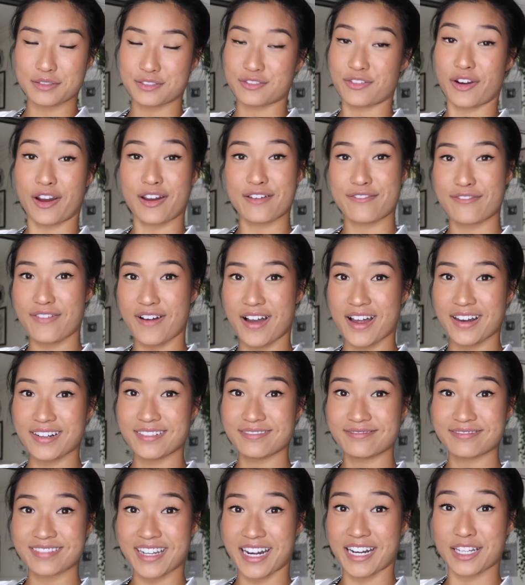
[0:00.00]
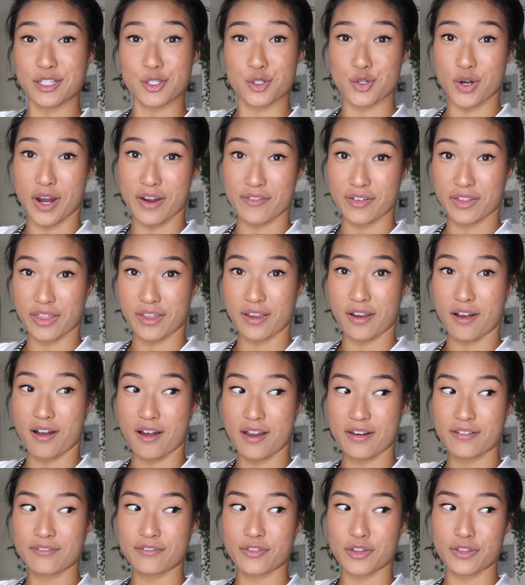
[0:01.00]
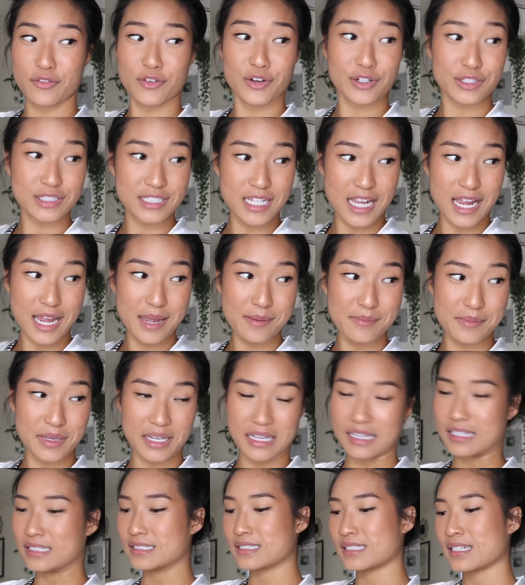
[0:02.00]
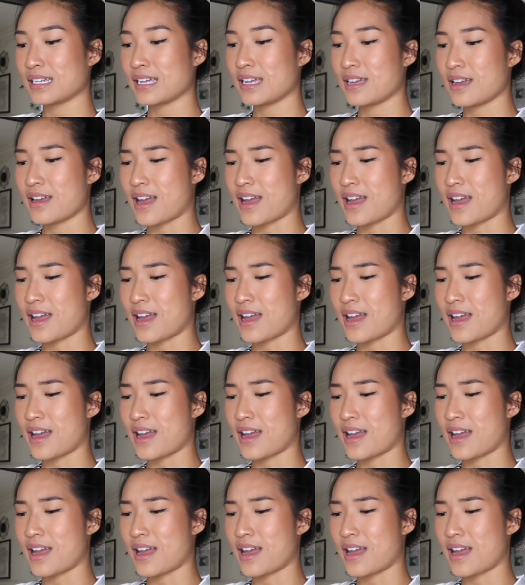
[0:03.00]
was very fun getting to try everything on for the first time because